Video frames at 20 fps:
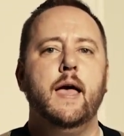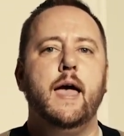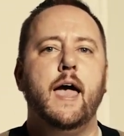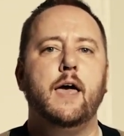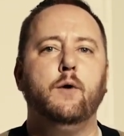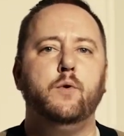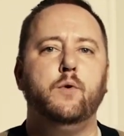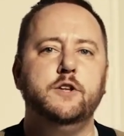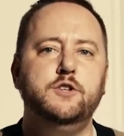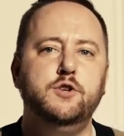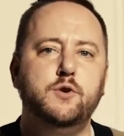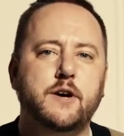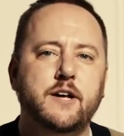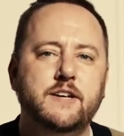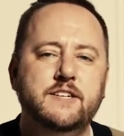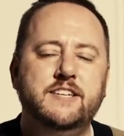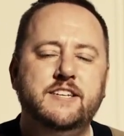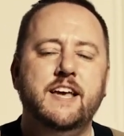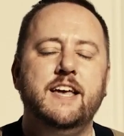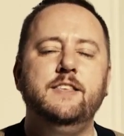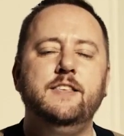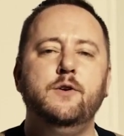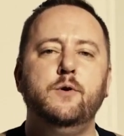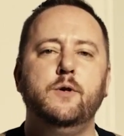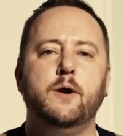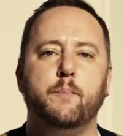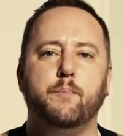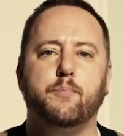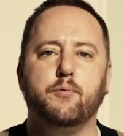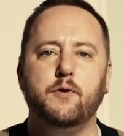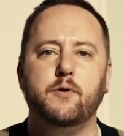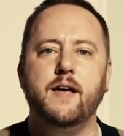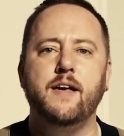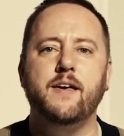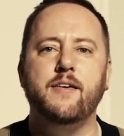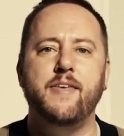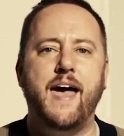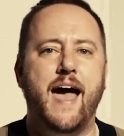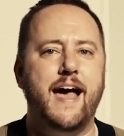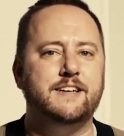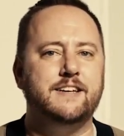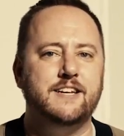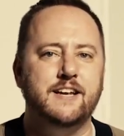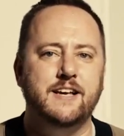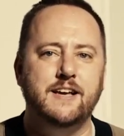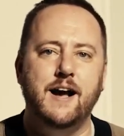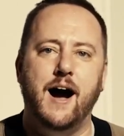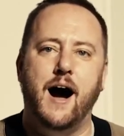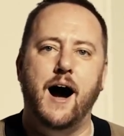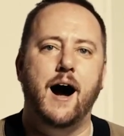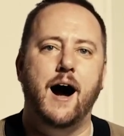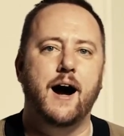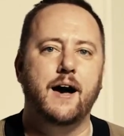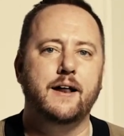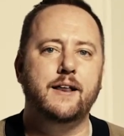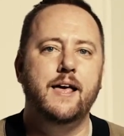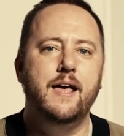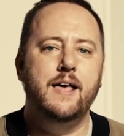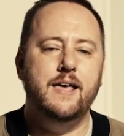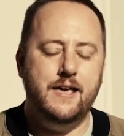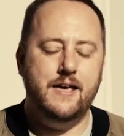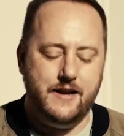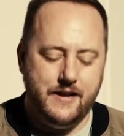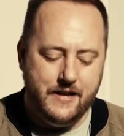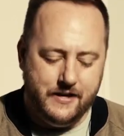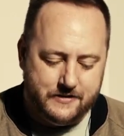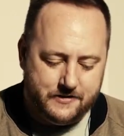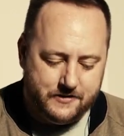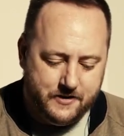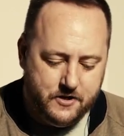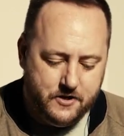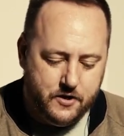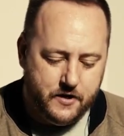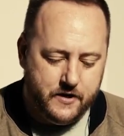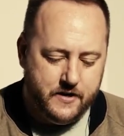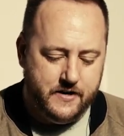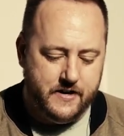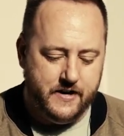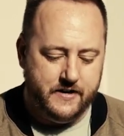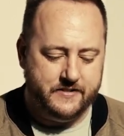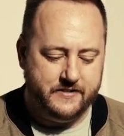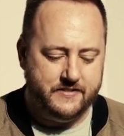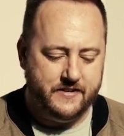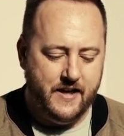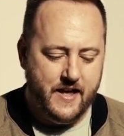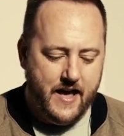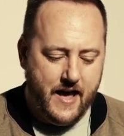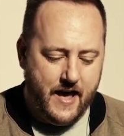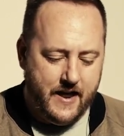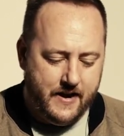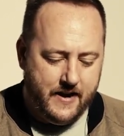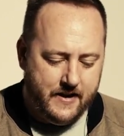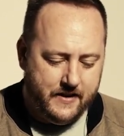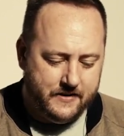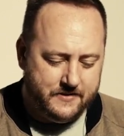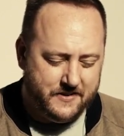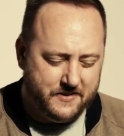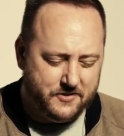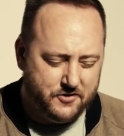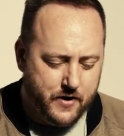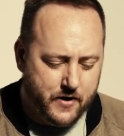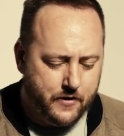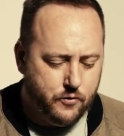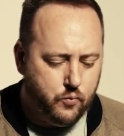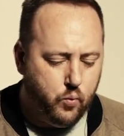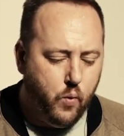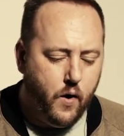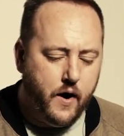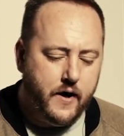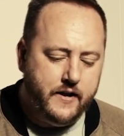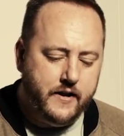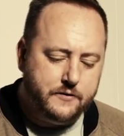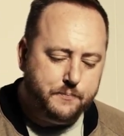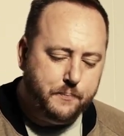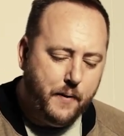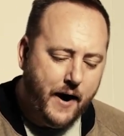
And would you continue to bring that to God in His goodness and in His strength? What is